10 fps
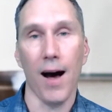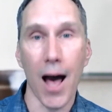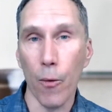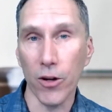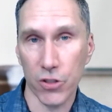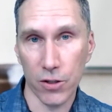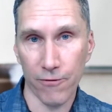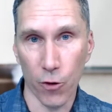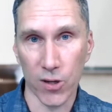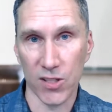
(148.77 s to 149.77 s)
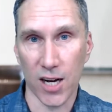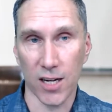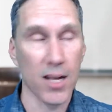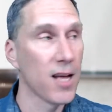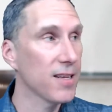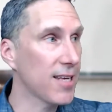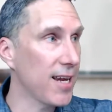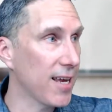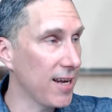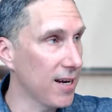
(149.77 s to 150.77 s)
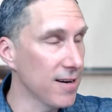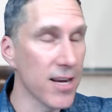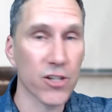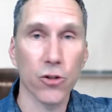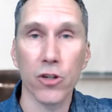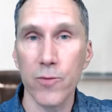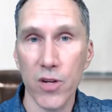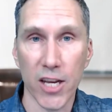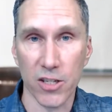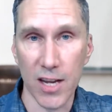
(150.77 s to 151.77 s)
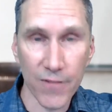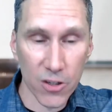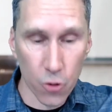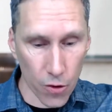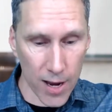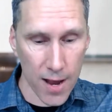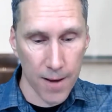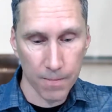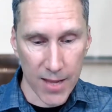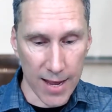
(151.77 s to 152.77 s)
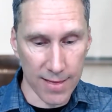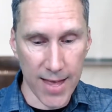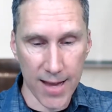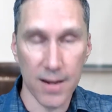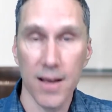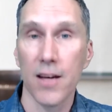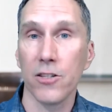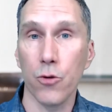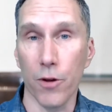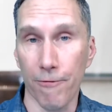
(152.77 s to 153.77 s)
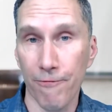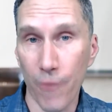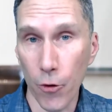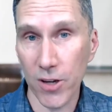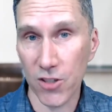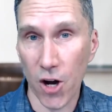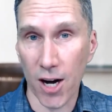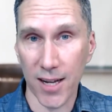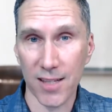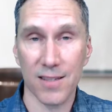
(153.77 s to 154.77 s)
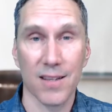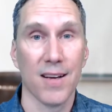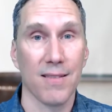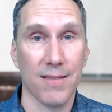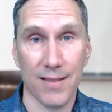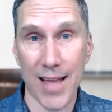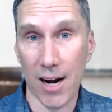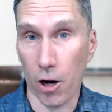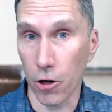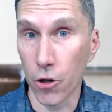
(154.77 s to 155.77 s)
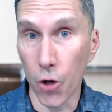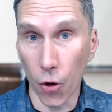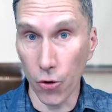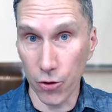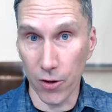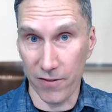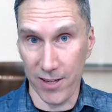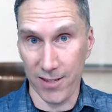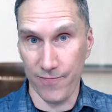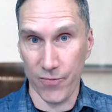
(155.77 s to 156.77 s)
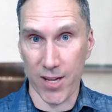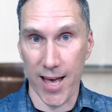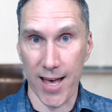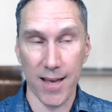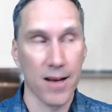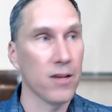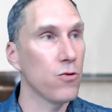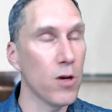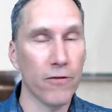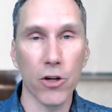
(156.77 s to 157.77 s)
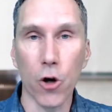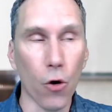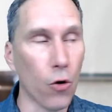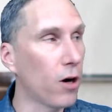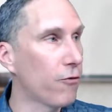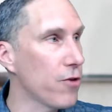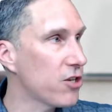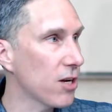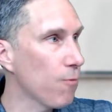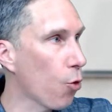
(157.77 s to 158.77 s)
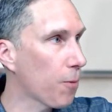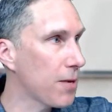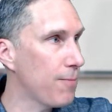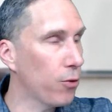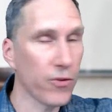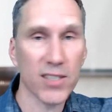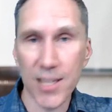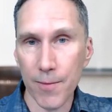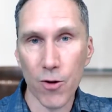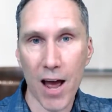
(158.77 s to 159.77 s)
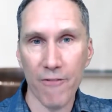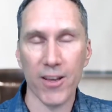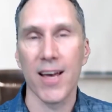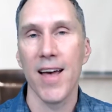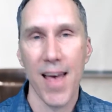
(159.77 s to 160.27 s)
I want you to focus on getting an initial communication inventory and then doing focus audits that are goal driven. Okay, you have a goal of reaching more people in this demographic.